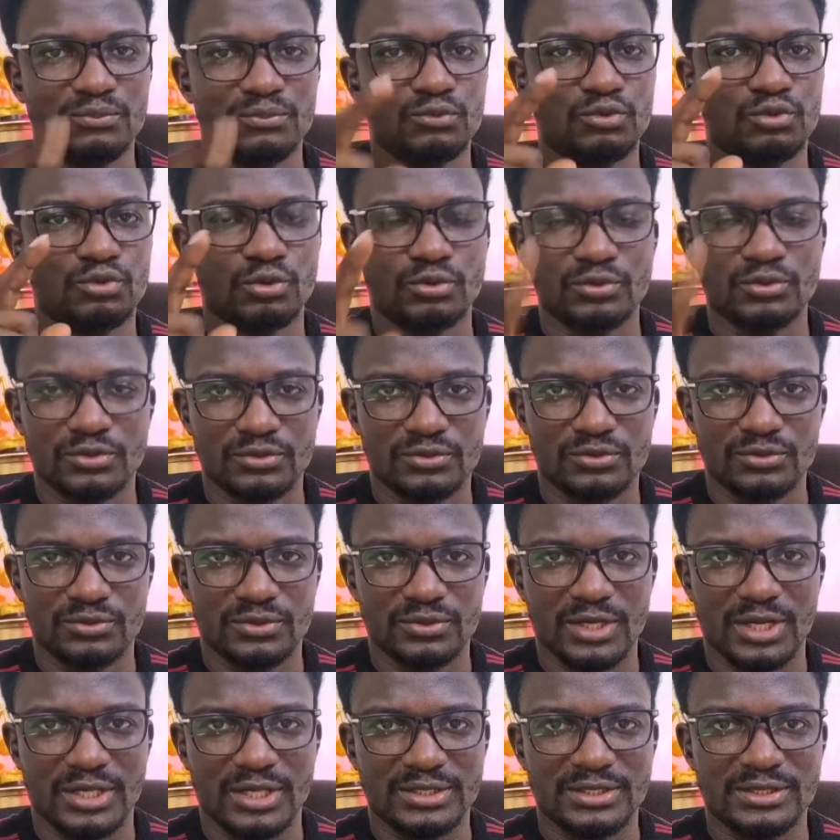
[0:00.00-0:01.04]
Don't do
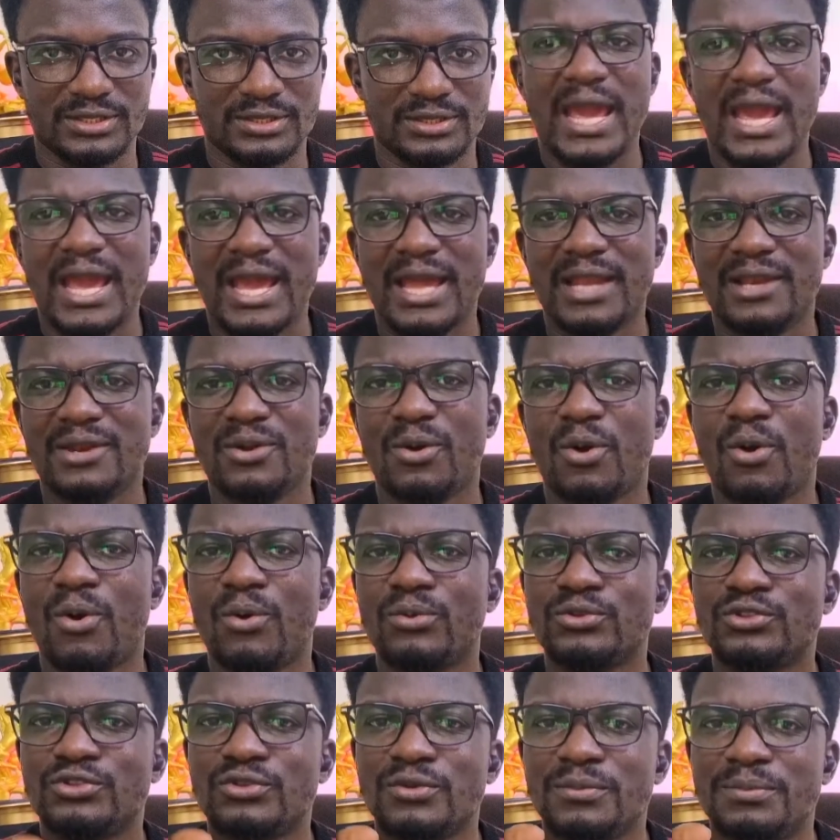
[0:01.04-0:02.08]
that. And
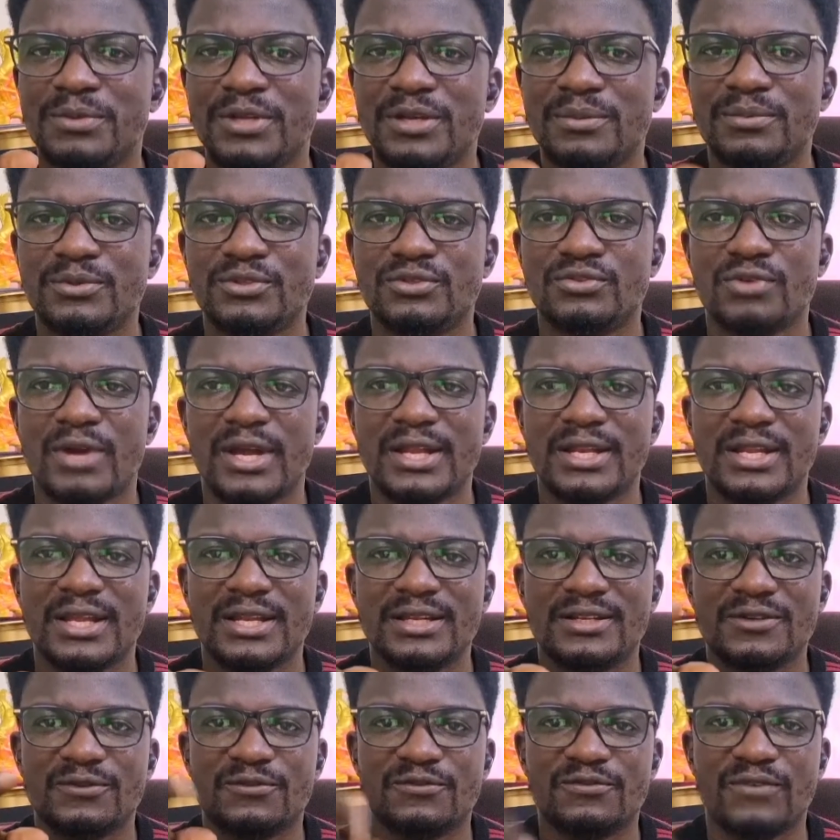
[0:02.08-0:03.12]
also be able to
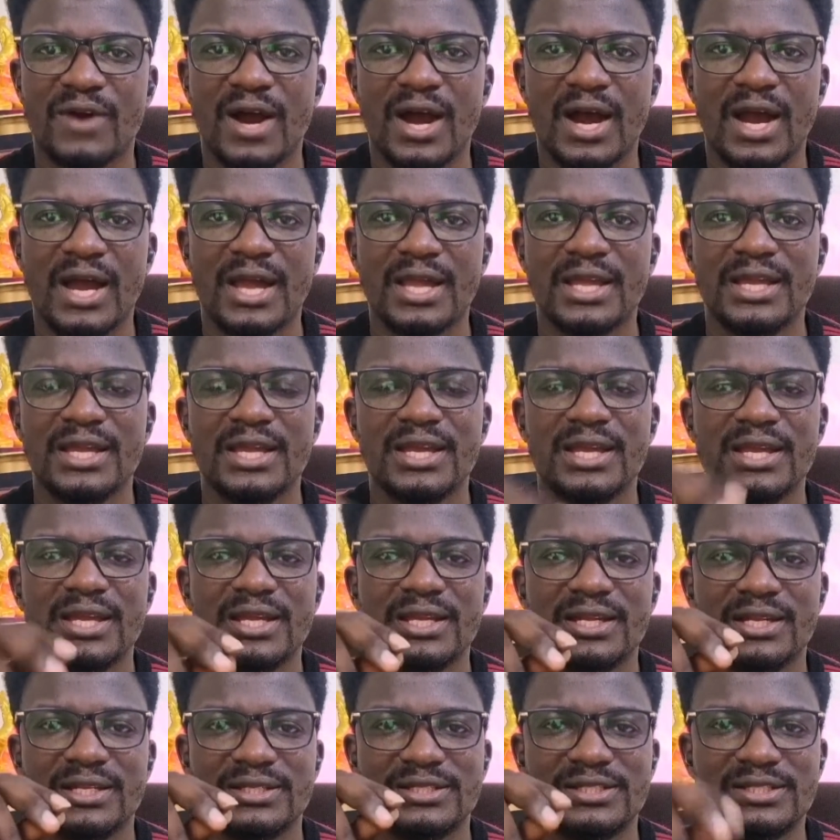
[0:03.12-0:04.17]
identify
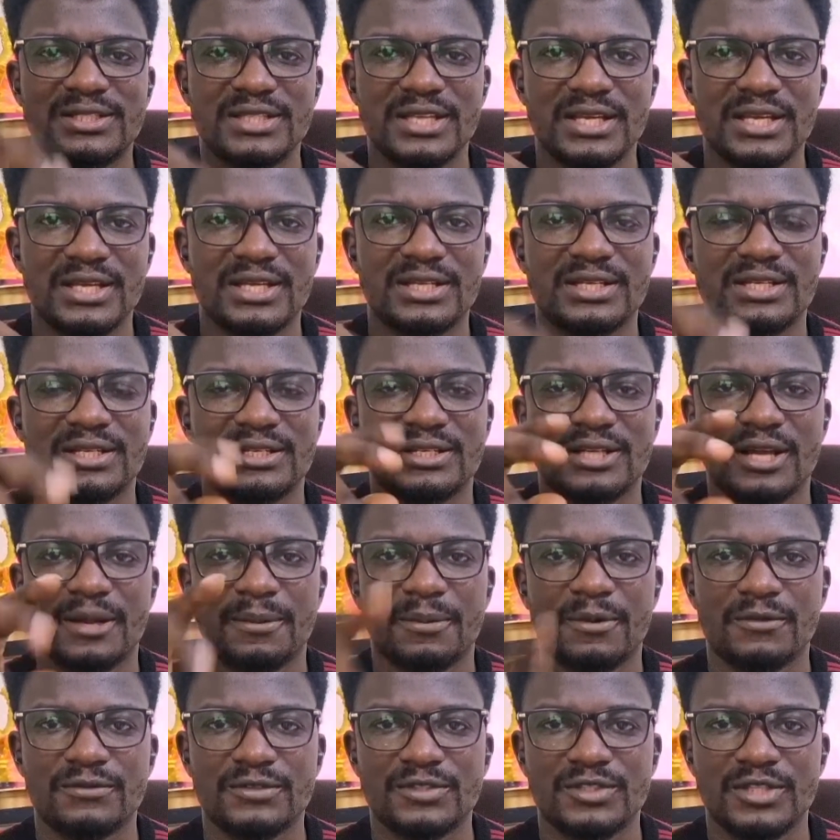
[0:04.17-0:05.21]
the snake, the type
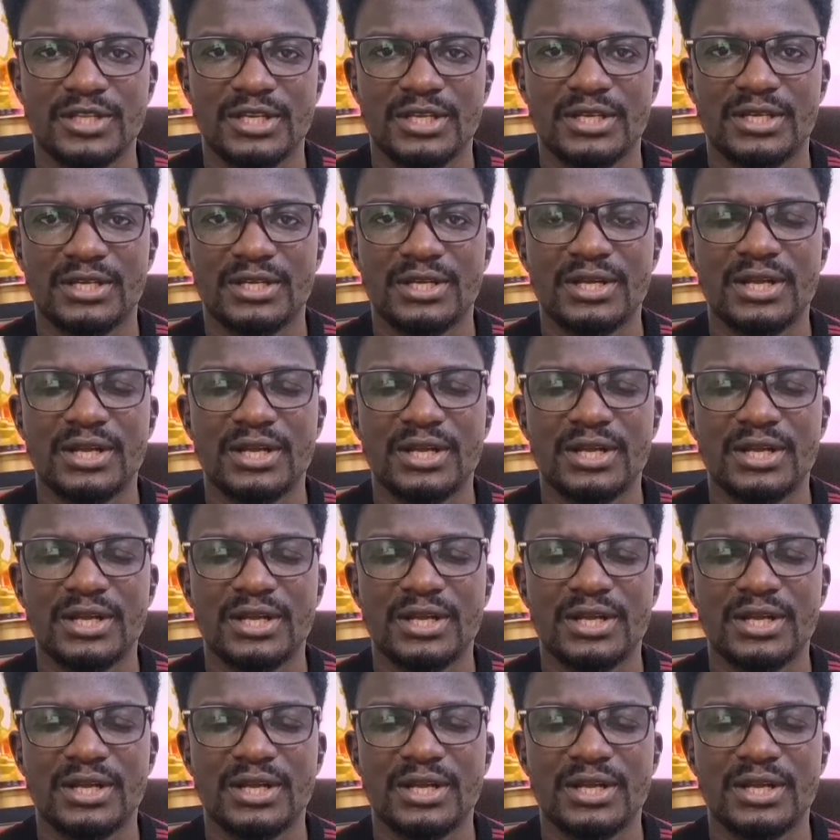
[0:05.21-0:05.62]
of snake,